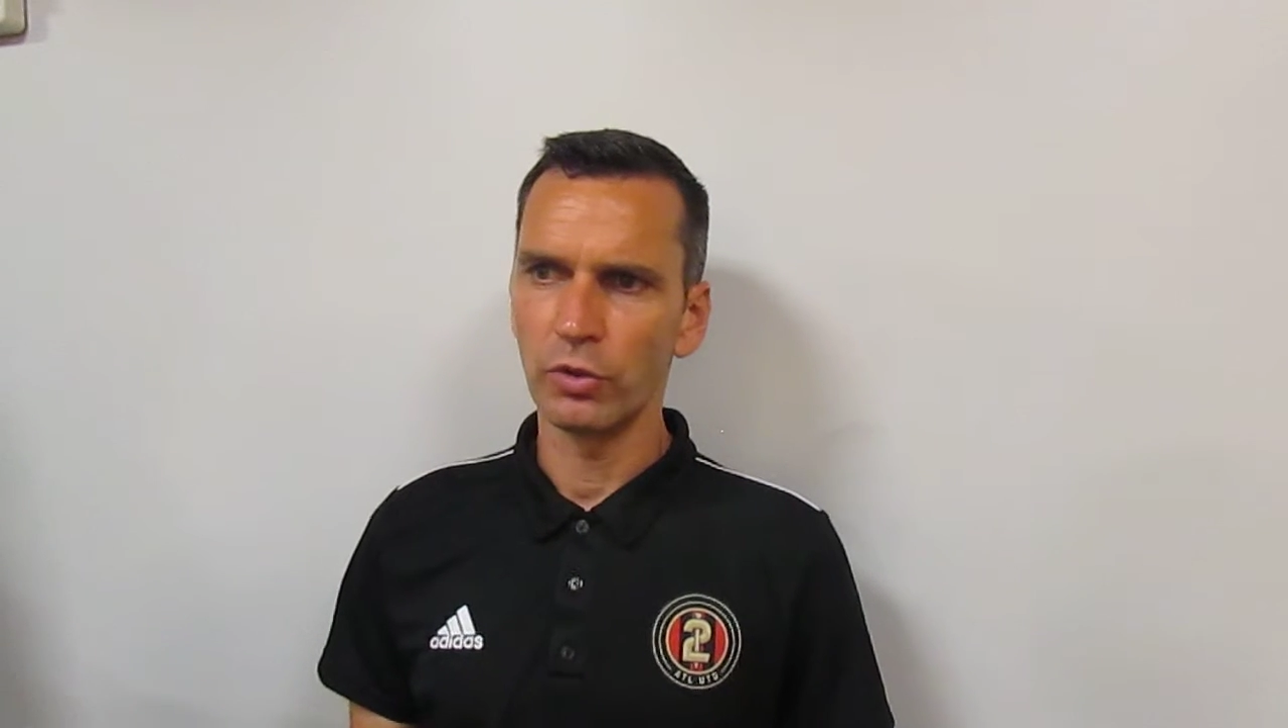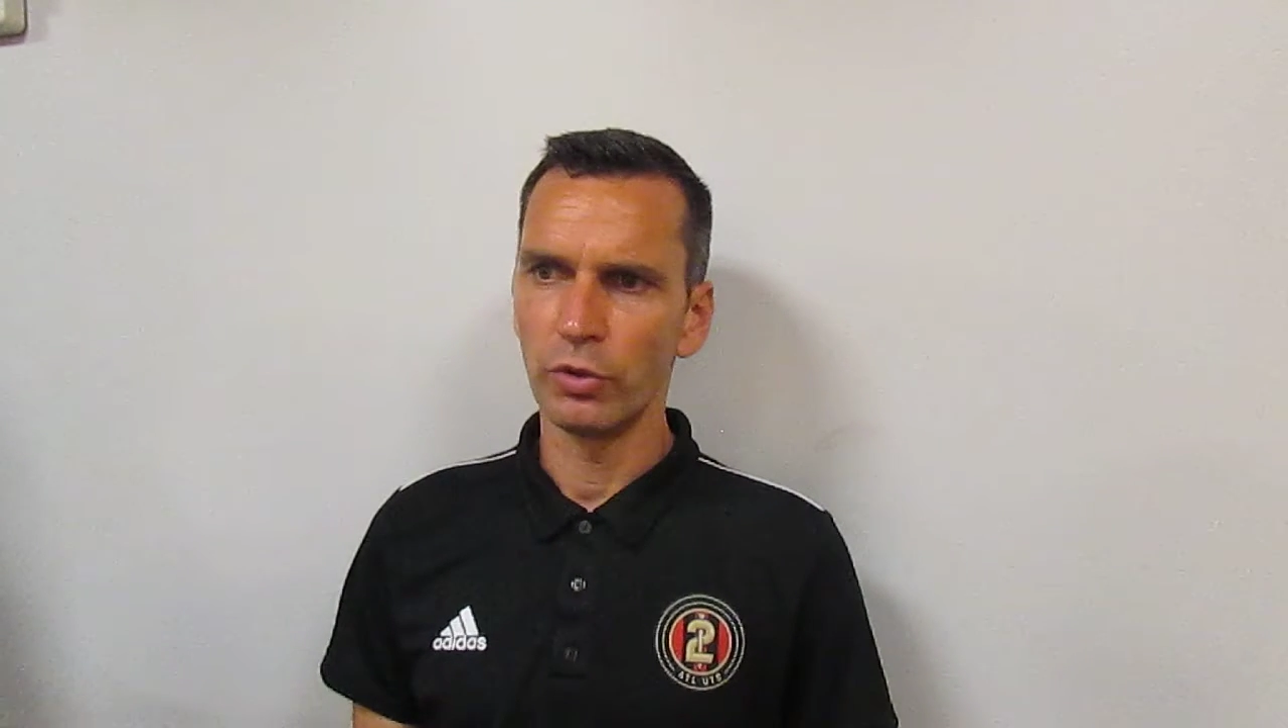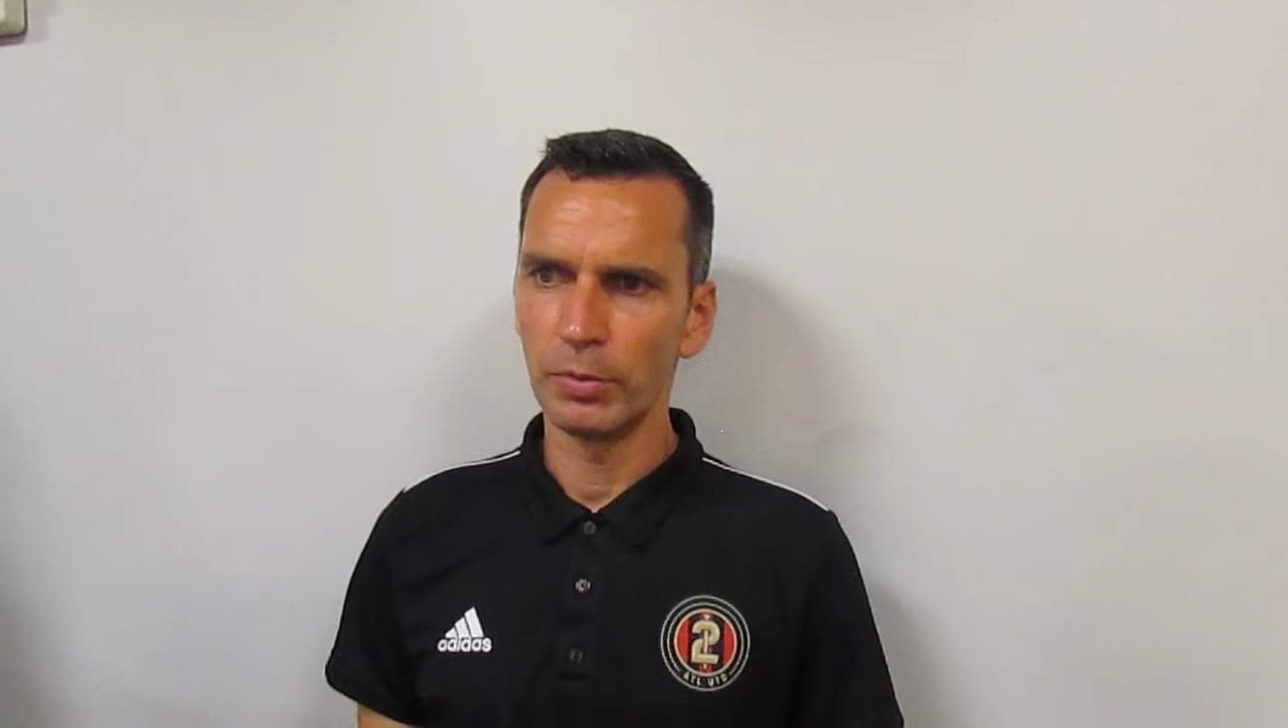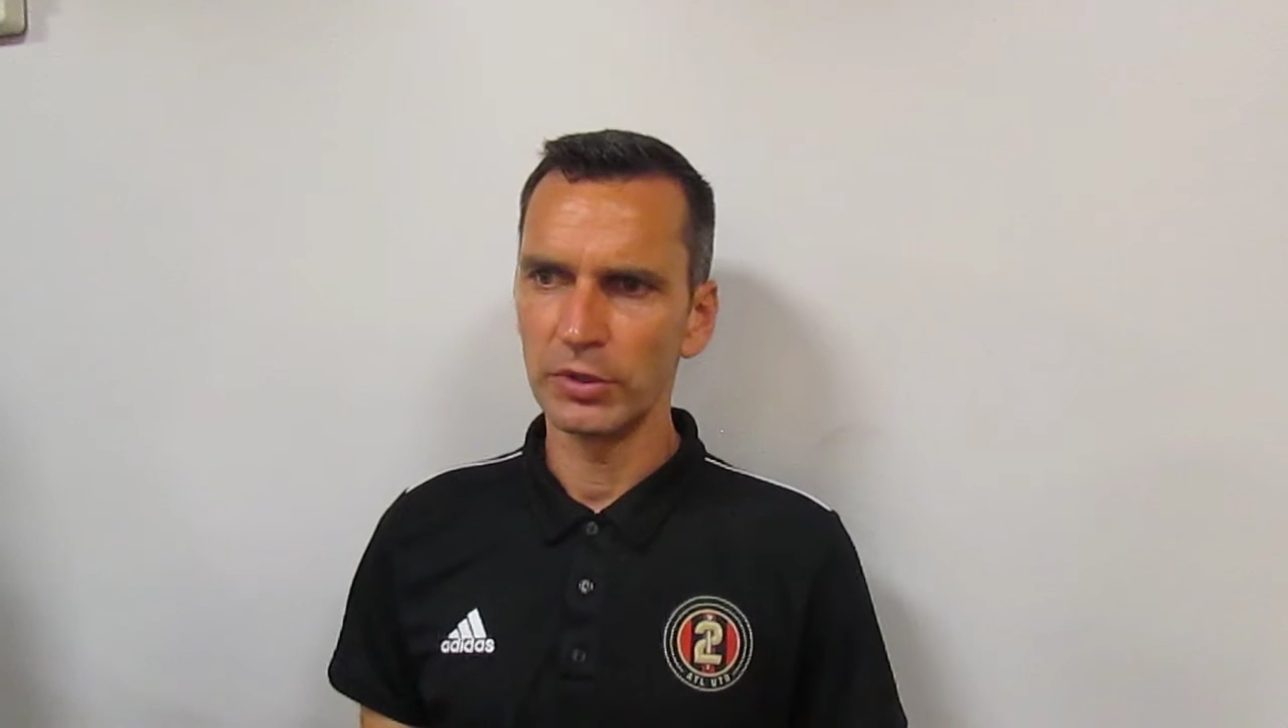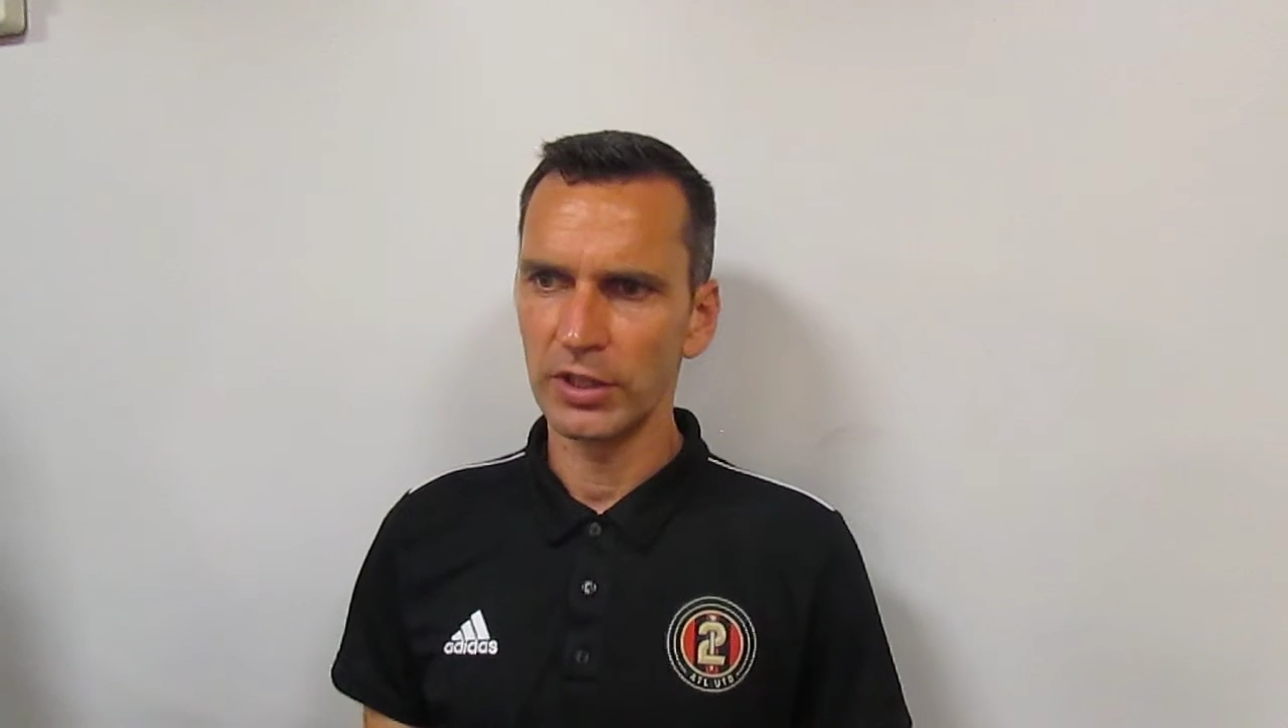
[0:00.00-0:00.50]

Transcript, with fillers: who puts